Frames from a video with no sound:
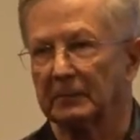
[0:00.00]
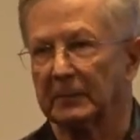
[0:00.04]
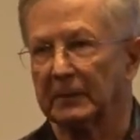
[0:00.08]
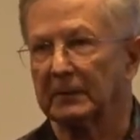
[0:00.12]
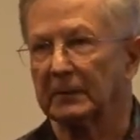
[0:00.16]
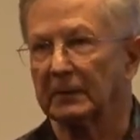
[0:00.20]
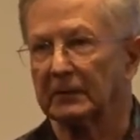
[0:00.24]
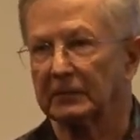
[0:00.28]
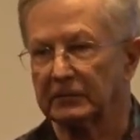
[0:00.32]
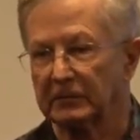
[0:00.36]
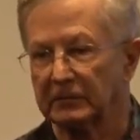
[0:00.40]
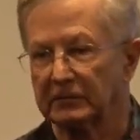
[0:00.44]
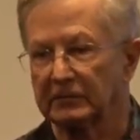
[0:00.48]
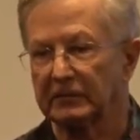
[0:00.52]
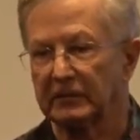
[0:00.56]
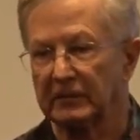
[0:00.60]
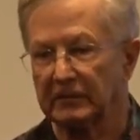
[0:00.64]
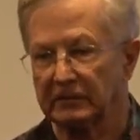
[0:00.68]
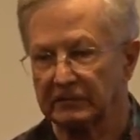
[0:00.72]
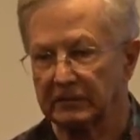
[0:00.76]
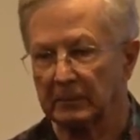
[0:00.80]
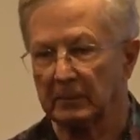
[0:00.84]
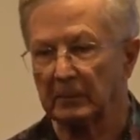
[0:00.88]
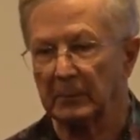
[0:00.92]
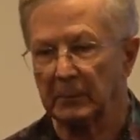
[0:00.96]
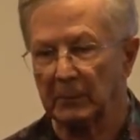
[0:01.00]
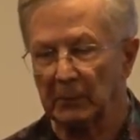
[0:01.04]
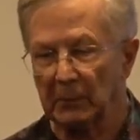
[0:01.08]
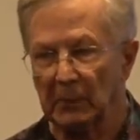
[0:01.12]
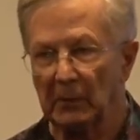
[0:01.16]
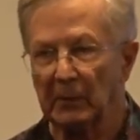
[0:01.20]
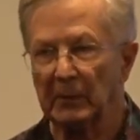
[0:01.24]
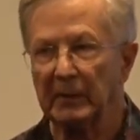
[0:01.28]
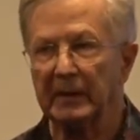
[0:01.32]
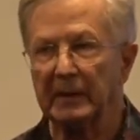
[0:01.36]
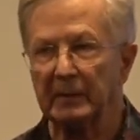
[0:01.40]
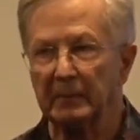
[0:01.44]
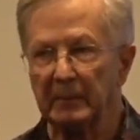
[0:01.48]
because you see some
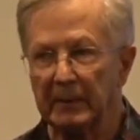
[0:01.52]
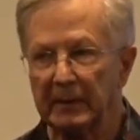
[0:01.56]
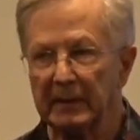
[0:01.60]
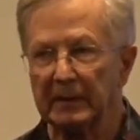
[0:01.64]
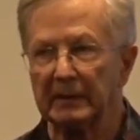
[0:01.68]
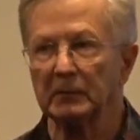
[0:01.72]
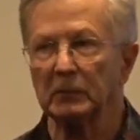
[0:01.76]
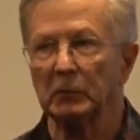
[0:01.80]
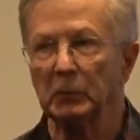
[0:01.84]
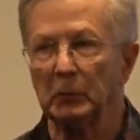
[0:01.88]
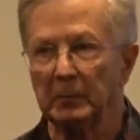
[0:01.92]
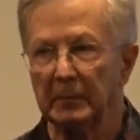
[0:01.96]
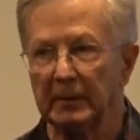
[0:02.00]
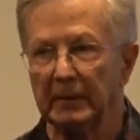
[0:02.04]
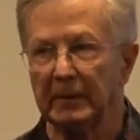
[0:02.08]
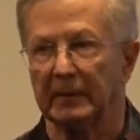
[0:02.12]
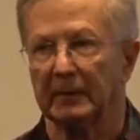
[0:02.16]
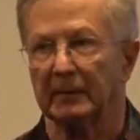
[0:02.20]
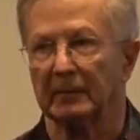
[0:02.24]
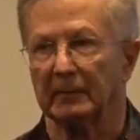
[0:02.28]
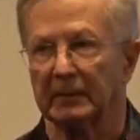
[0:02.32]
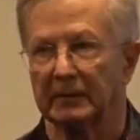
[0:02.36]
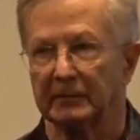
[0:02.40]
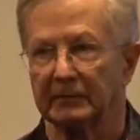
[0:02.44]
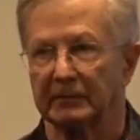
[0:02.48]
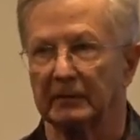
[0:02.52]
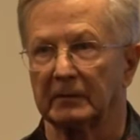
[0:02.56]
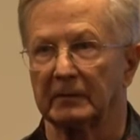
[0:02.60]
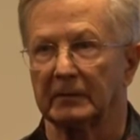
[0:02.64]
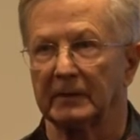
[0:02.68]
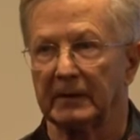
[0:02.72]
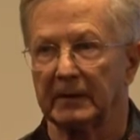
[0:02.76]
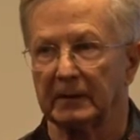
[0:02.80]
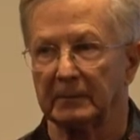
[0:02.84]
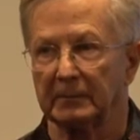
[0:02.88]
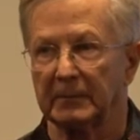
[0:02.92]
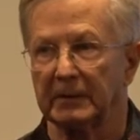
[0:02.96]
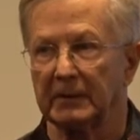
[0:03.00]
pretty big luminaries on
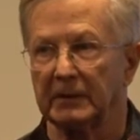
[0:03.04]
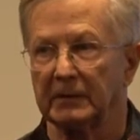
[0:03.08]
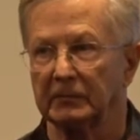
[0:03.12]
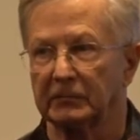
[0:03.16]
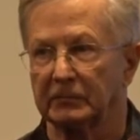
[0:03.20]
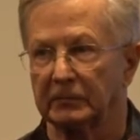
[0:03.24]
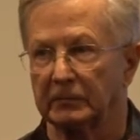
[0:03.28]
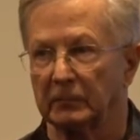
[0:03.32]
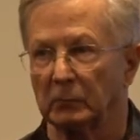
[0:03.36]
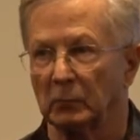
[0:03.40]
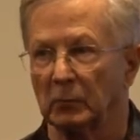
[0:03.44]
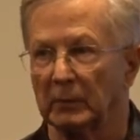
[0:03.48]
Ham Nation.